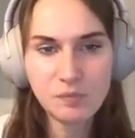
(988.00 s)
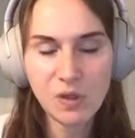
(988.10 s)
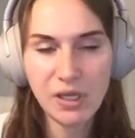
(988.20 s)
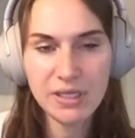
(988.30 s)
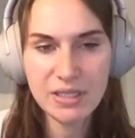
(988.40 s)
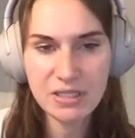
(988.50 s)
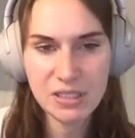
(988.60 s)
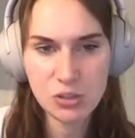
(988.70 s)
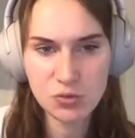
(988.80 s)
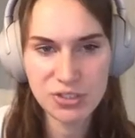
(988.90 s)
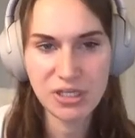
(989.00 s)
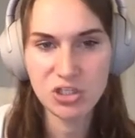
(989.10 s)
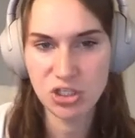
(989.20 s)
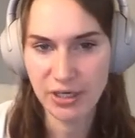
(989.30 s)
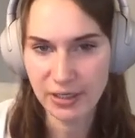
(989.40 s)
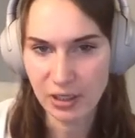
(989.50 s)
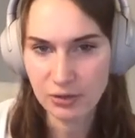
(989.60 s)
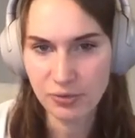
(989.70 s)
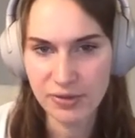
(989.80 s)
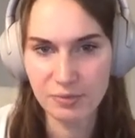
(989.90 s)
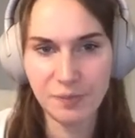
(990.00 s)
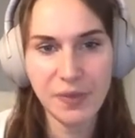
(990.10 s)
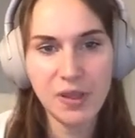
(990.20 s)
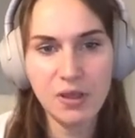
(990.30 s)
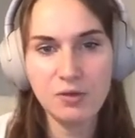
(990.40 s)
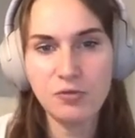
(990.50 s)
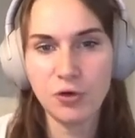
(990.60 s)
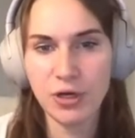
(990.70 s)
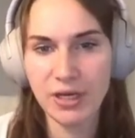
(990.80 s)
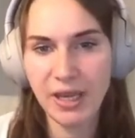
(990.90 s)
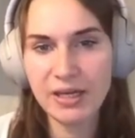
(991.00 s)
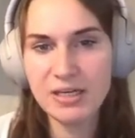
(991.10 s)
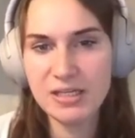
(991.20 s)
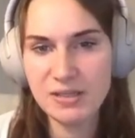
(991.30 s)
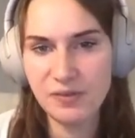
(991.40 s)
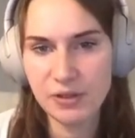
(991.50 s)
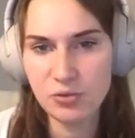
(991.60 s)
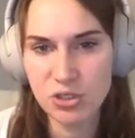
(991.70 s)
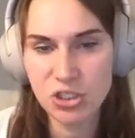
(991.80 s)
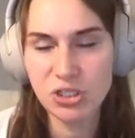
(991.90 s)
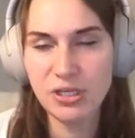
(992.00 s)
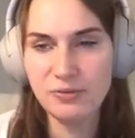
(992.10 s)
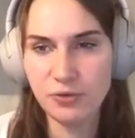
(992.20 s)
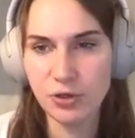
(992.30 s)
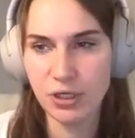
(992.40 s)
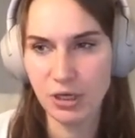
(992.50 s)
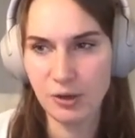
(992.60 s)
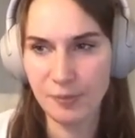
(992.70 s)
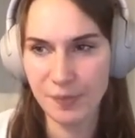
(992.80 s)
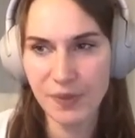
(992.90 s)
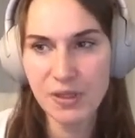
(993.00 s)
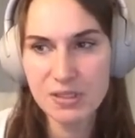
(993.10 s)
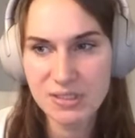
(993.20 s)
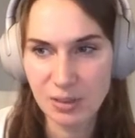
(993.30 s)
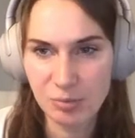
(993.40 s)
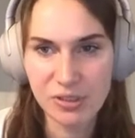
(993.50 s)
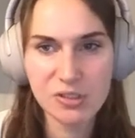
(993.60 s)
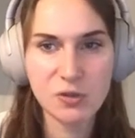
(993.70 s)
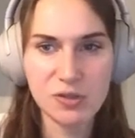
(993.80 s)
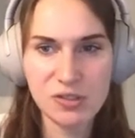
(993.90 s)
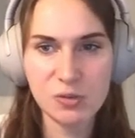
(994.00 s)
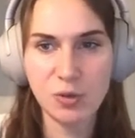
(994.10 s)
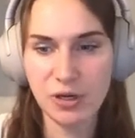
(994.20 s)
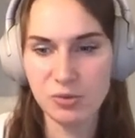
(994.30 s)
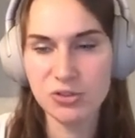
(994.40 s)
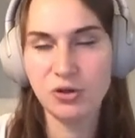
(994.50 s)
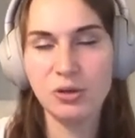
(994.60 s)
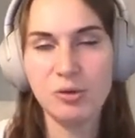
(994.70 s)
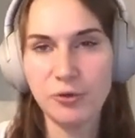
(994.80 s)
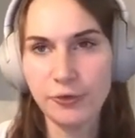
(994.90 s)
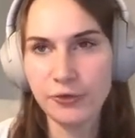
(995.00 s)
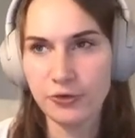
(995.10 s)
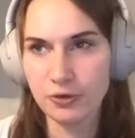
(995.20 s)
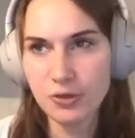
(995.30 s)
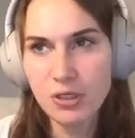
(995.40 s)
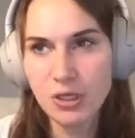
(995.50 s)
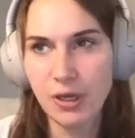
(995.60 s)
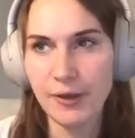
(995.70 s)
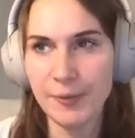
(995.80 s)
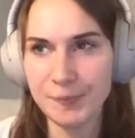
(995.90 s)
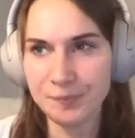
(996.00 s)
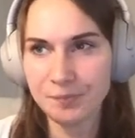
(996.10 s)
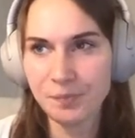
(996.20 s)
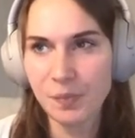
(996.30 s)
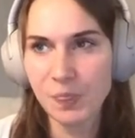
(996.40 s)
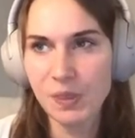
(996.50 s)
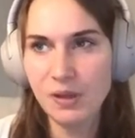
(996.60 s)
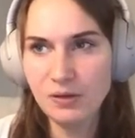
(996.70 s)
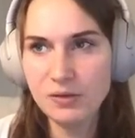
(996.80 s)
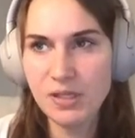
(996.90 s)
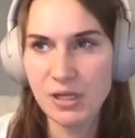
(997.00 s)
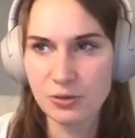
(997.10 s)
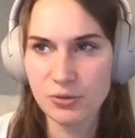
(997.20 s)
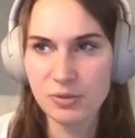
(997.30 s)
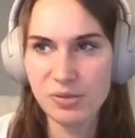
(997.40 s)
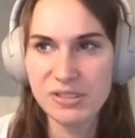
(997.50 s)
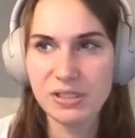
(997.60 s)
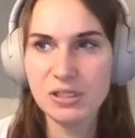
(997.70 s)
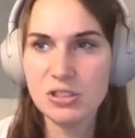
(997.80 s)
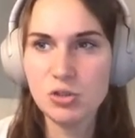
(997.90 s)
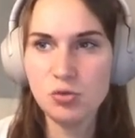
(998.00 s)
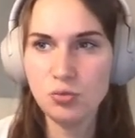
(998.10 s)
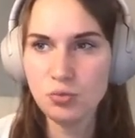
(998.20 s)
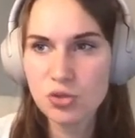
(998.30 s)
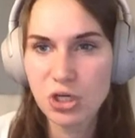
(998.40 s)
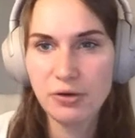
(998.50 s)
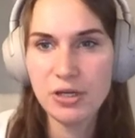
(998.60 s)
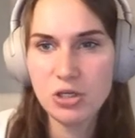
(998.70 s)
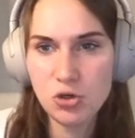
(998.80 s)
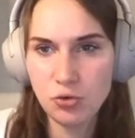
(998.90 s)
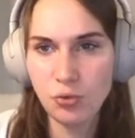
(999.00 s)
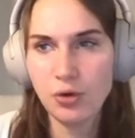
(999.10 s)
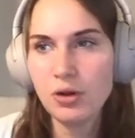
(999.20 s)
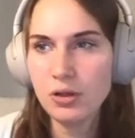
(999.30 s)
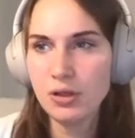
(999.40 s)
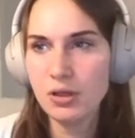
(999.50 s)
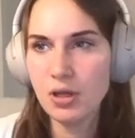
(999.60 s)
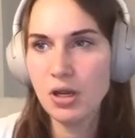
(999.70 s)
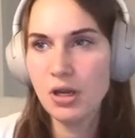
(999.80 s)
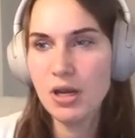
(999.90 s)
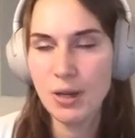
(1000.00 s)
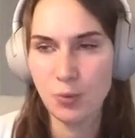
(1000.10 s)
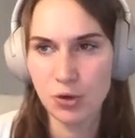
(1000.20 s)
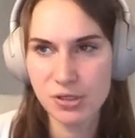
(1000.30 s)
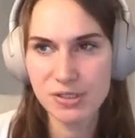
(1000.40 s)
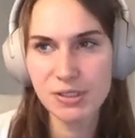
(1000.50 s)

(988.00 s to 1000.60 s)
then they used a genetic algorithm for a candidate evaluation and for sampling. So this is what I was talking about earlier. The algorithm basically to generate new networks.